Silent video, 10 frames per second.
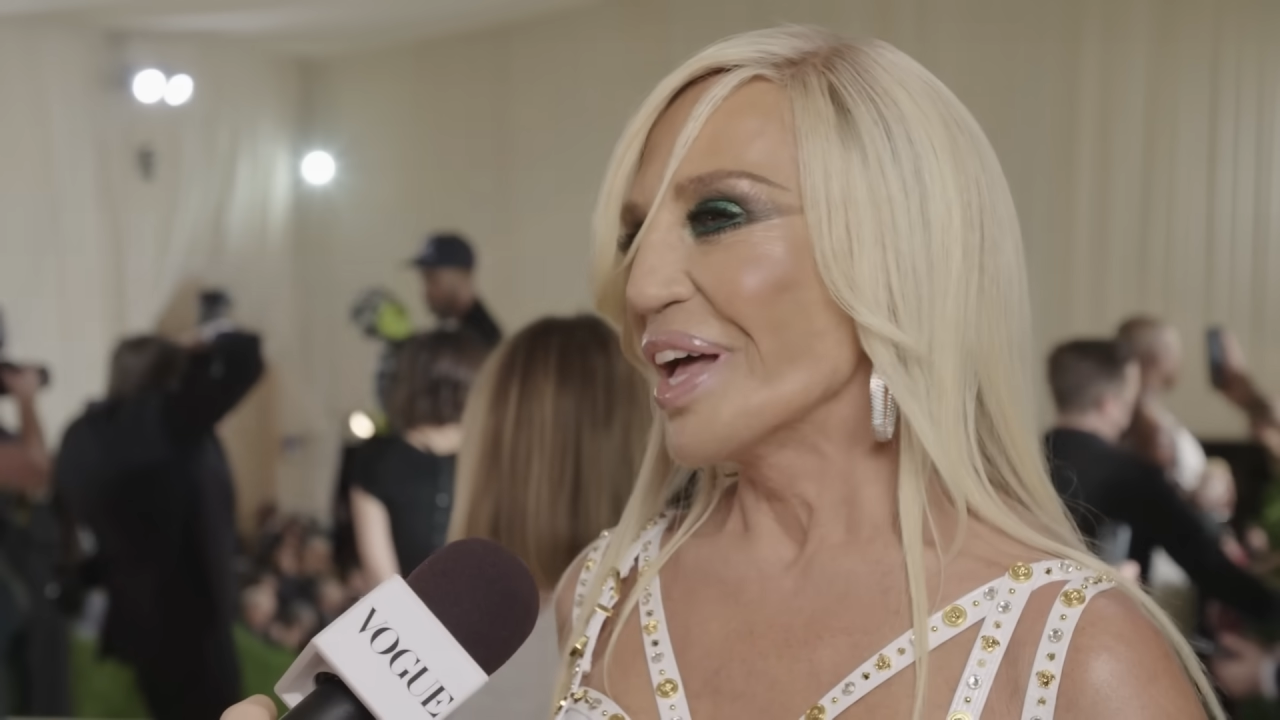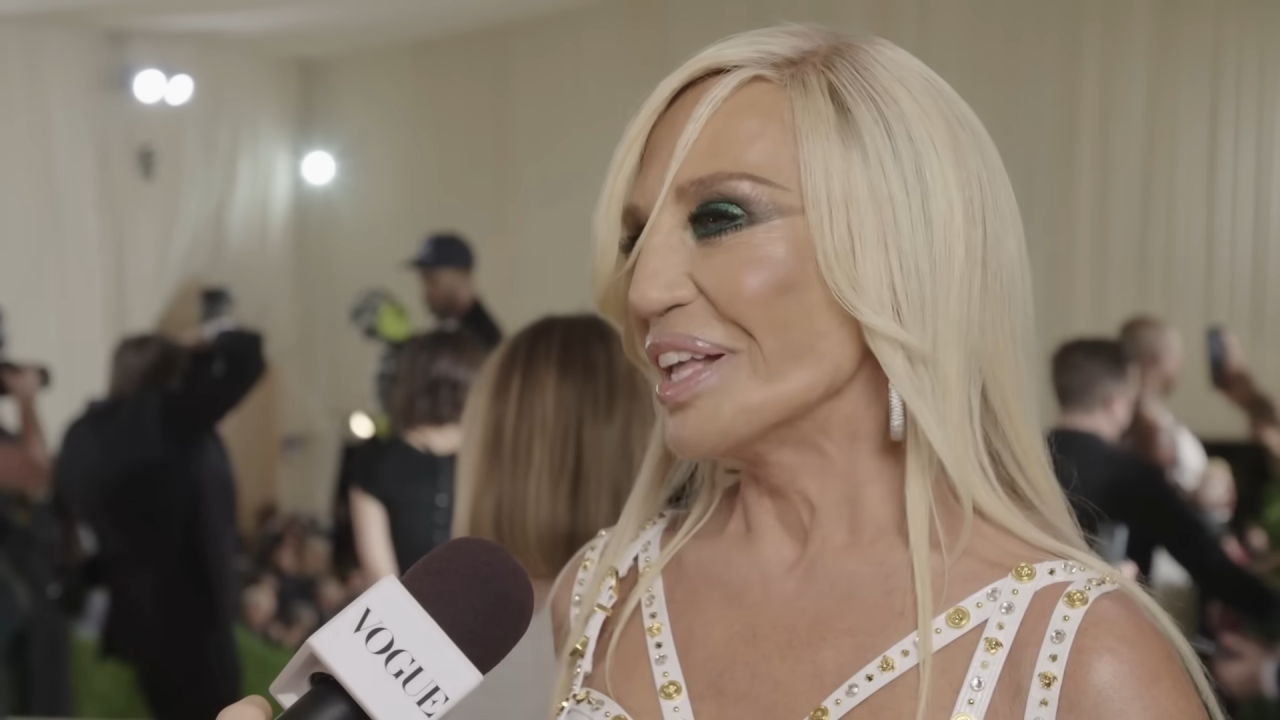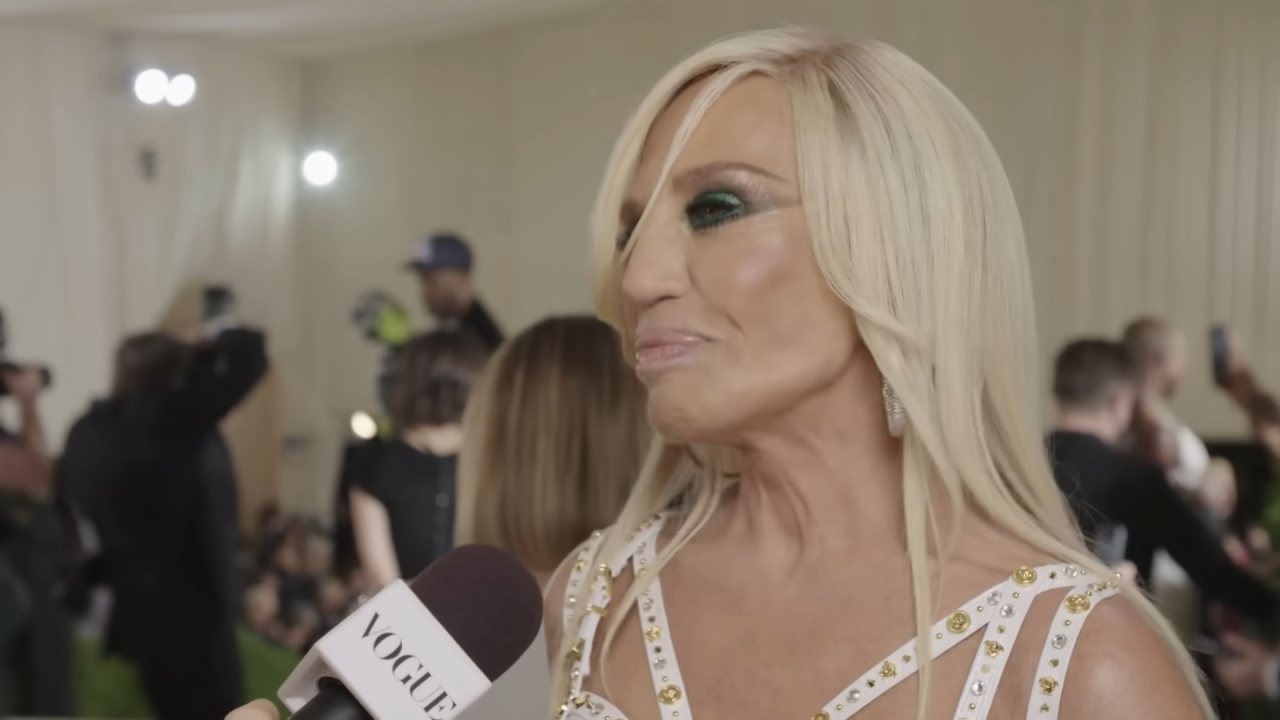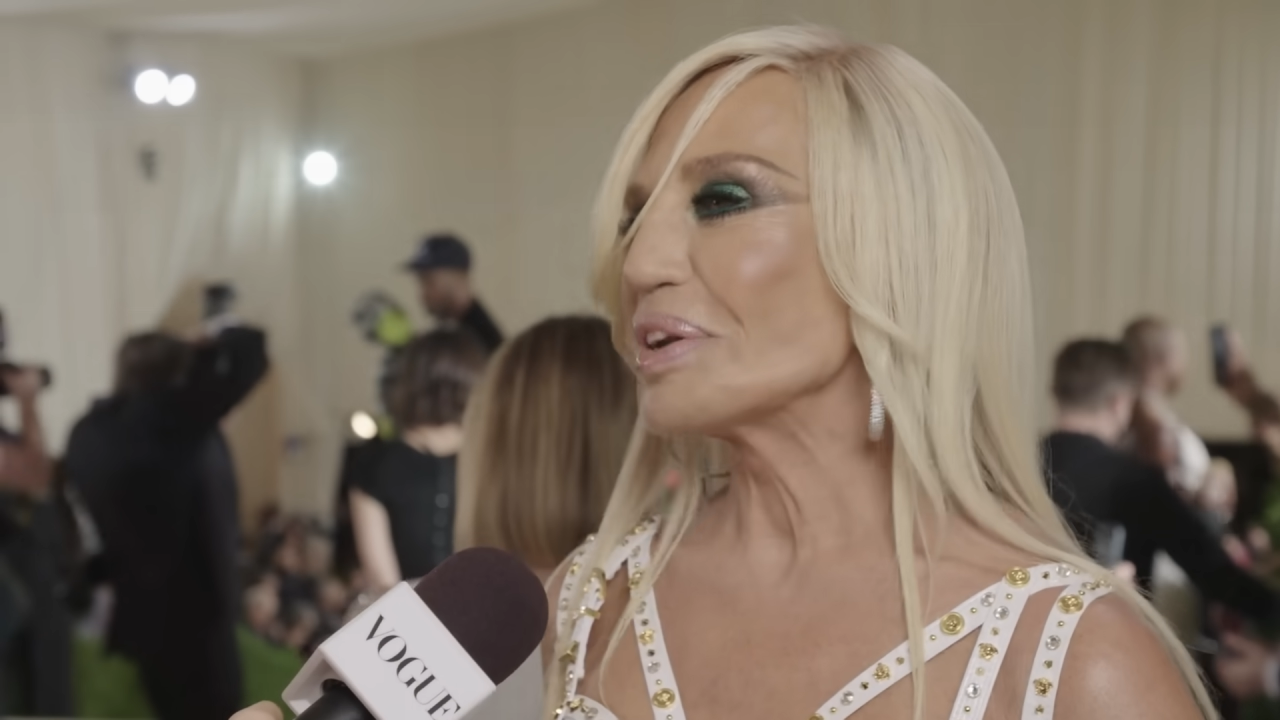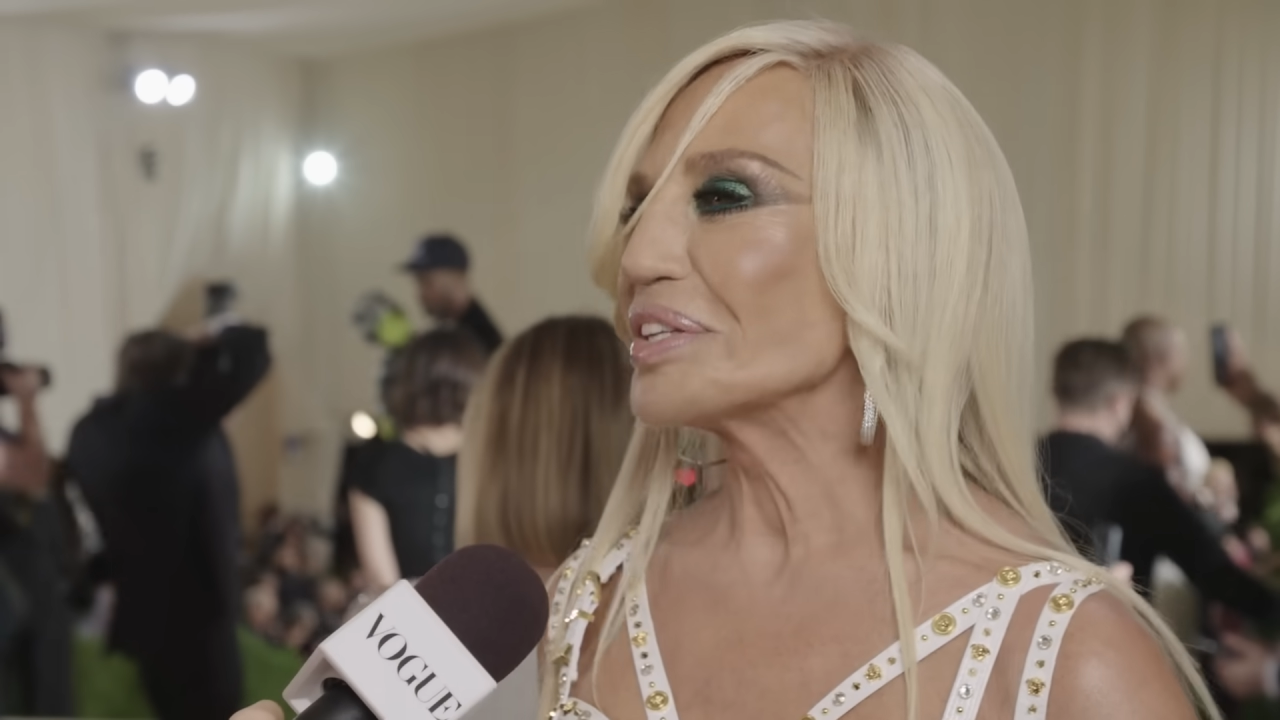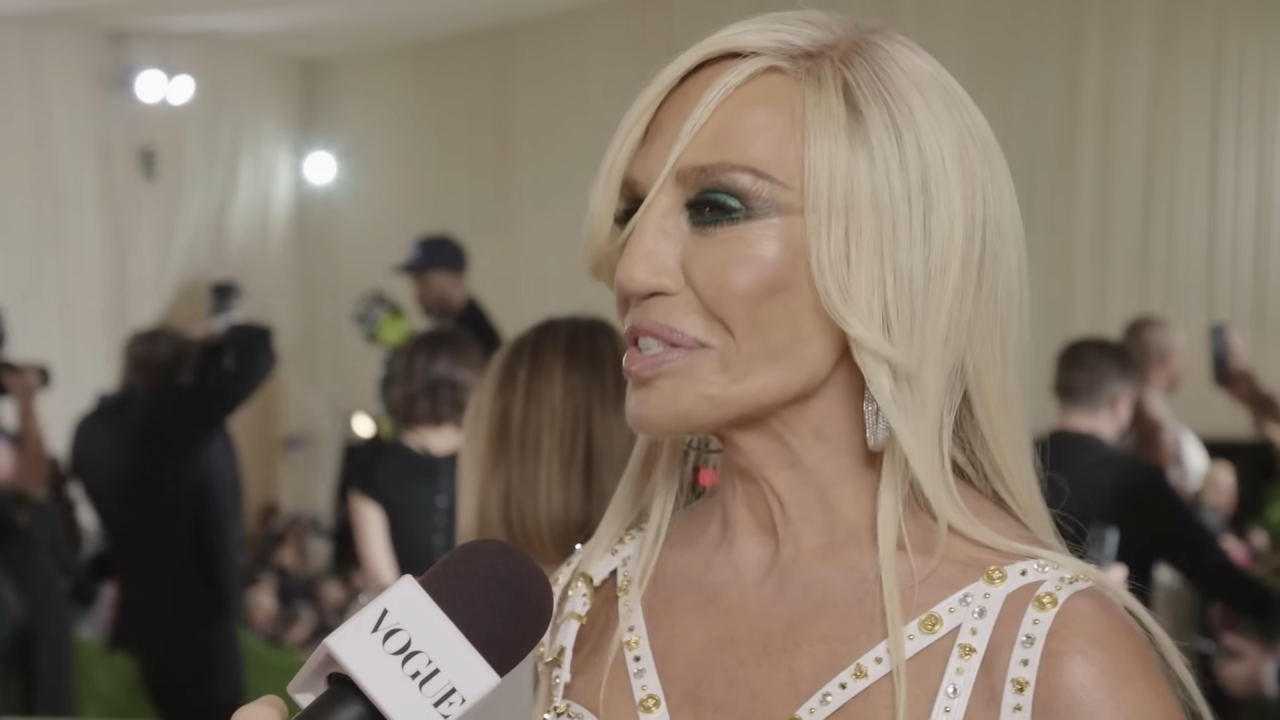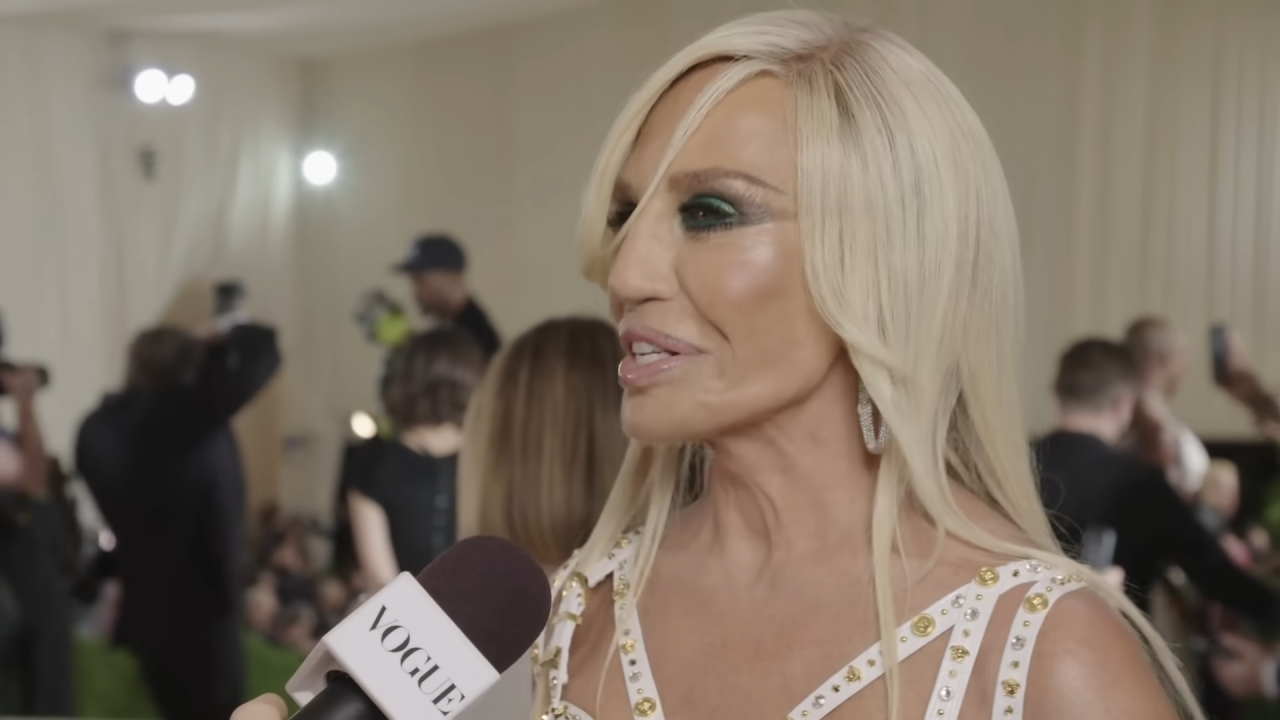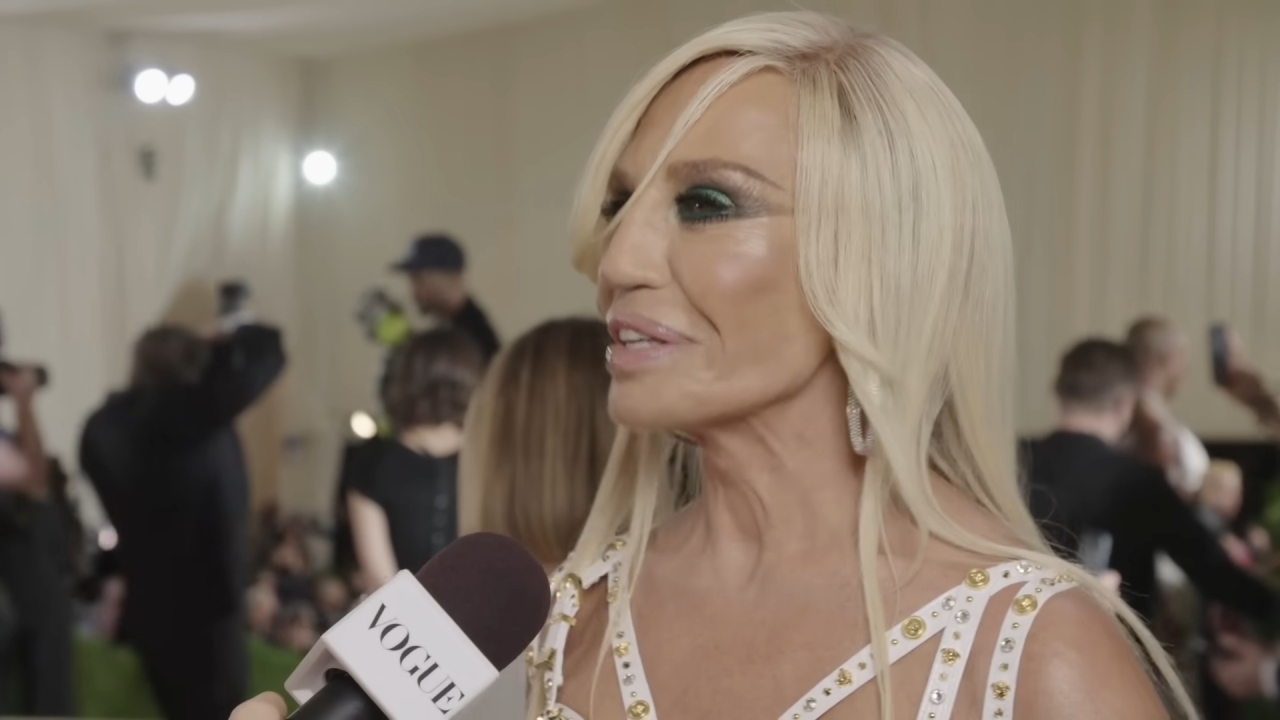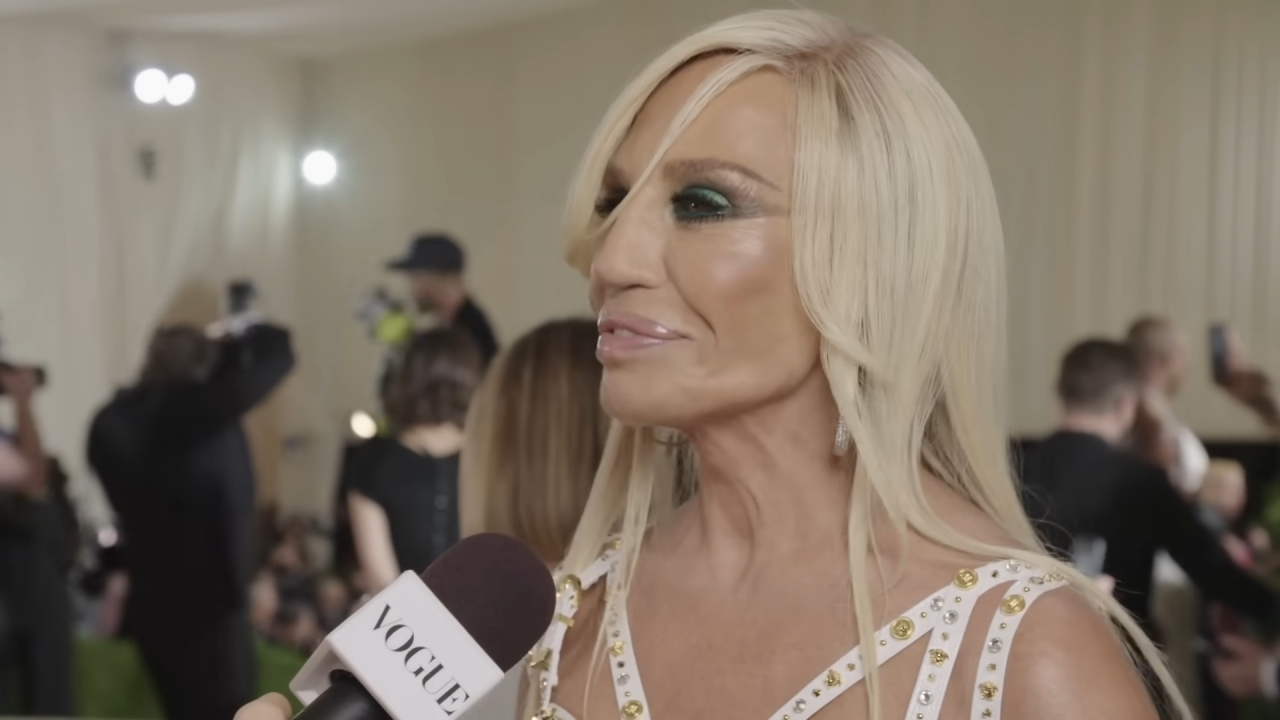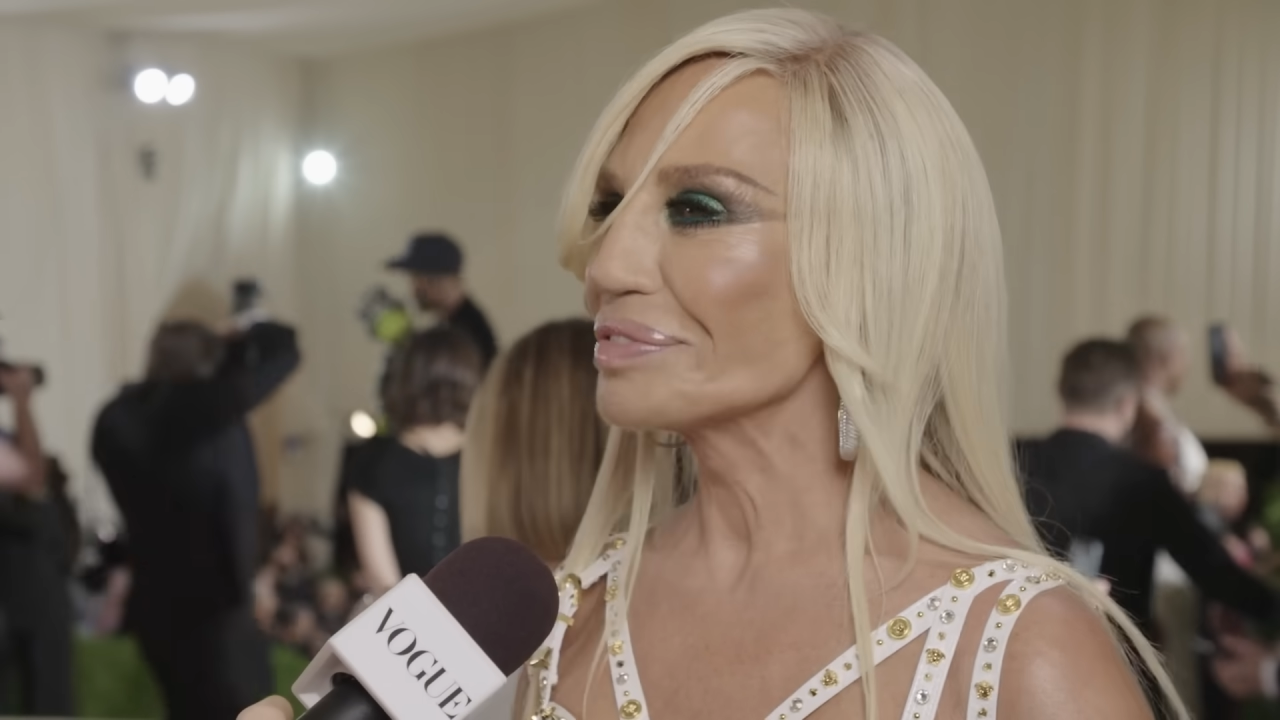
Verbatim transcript: express ourselves.